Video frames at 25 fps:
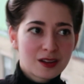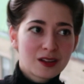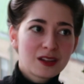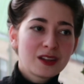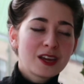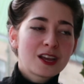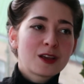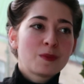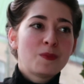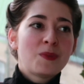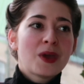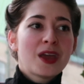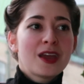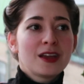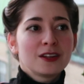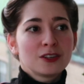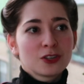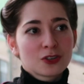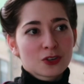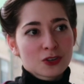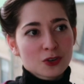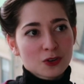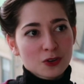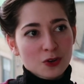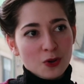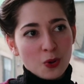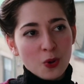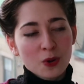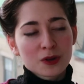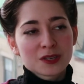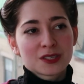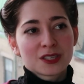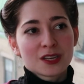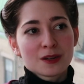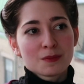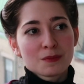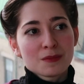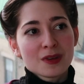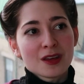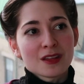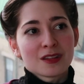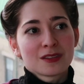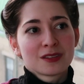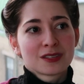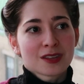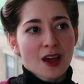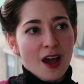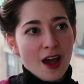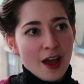clickbait corset myths.